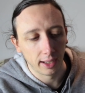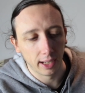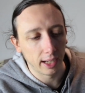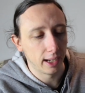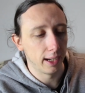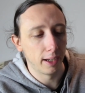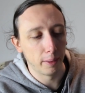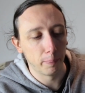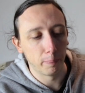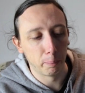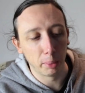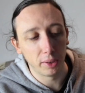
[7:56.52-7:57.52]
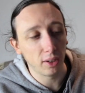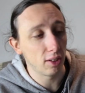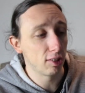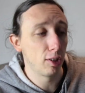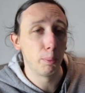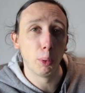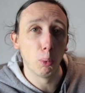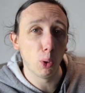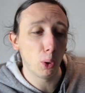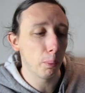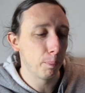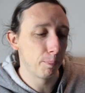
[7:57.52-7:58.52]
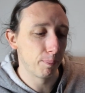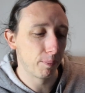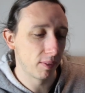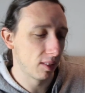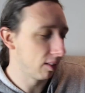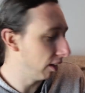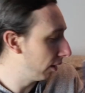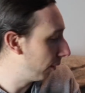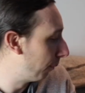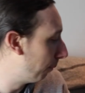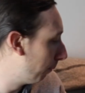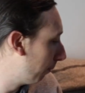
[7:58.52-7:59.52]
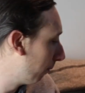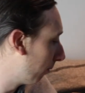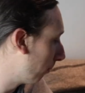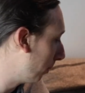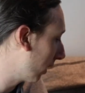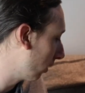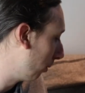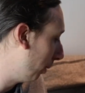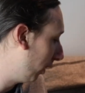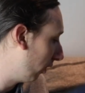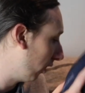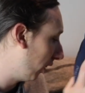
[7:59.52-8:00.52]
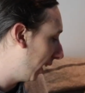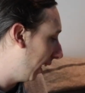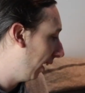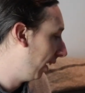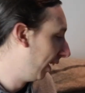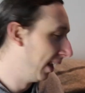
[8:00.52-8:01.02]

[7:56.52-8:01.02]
But they are super warm, so mixed opinion on there.